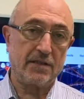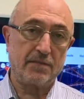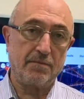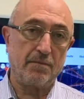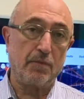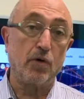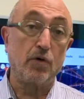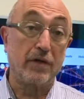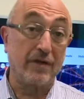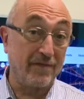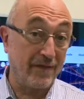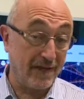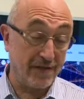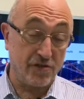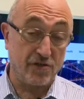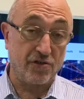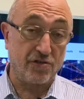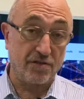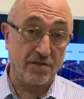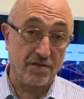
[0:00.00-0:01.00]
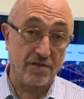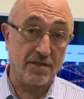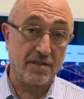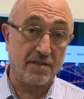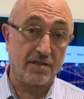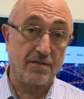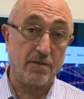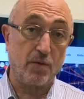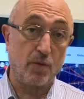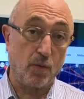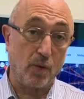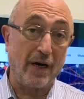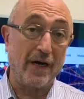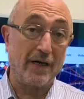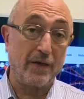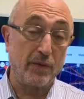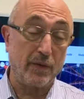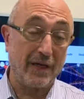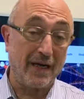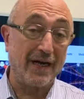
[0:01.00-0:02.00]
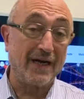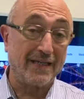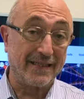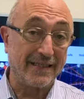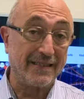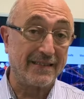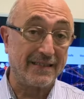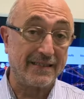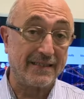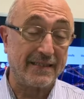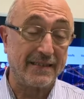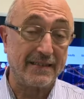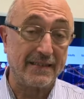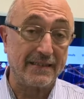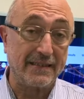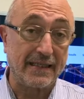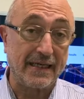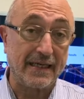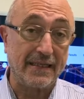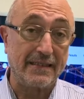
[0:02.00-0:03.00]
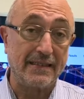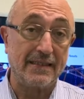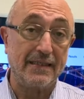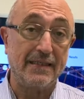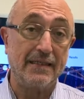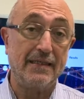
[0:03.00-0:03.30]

motivations why we are interested in that.